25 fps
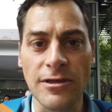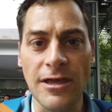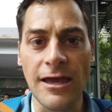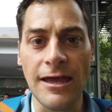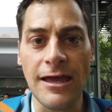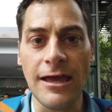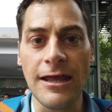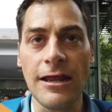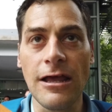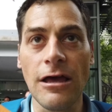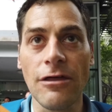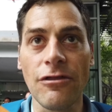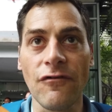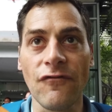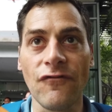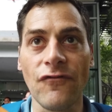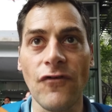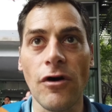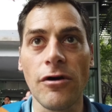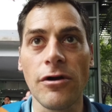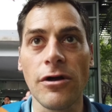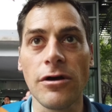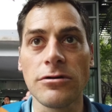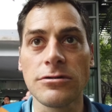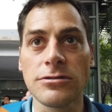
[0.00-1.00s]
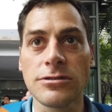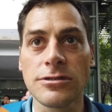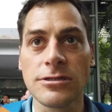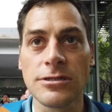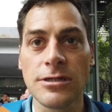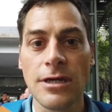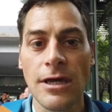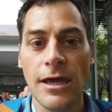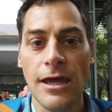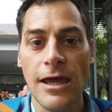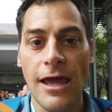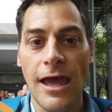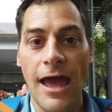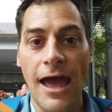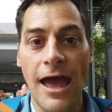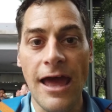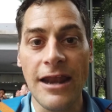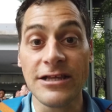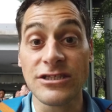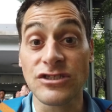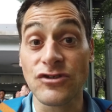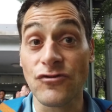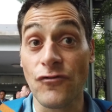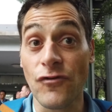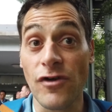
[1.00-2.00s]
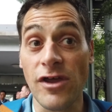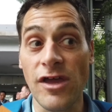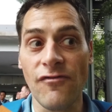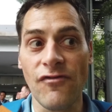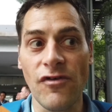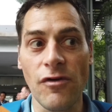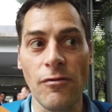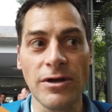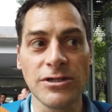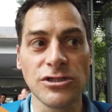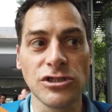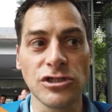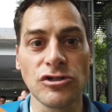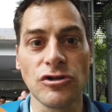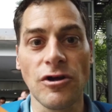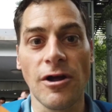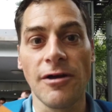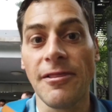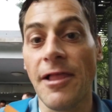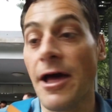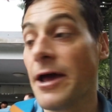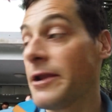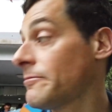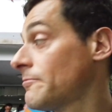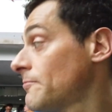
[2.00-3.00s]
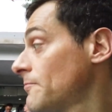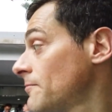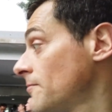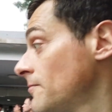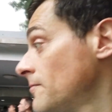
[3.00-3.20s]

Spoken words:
or take any other photos, and it's free if you register online.